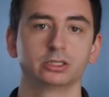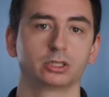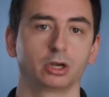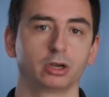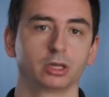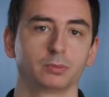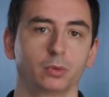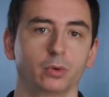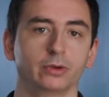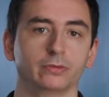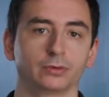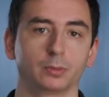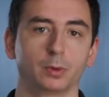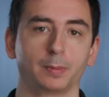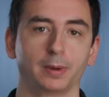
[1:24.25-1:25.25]
starting
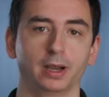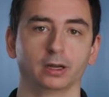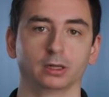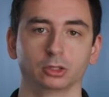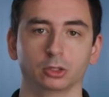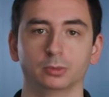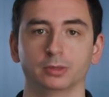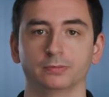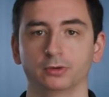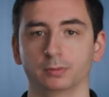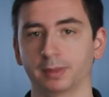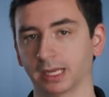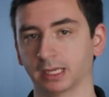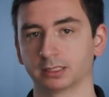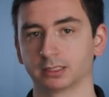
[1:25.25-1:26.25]
point for preparing aluminum for
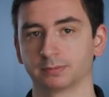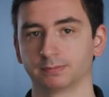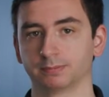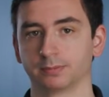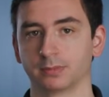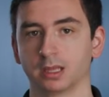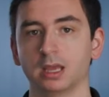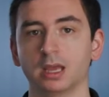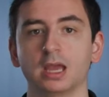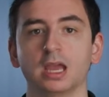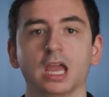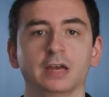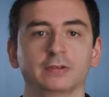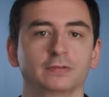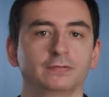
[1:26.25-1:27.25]
paint.
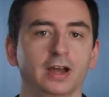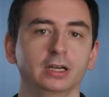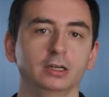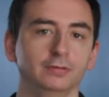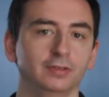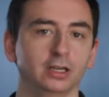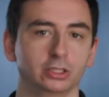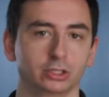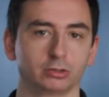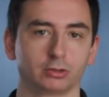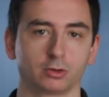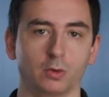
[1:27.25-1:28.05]
If a finer finish is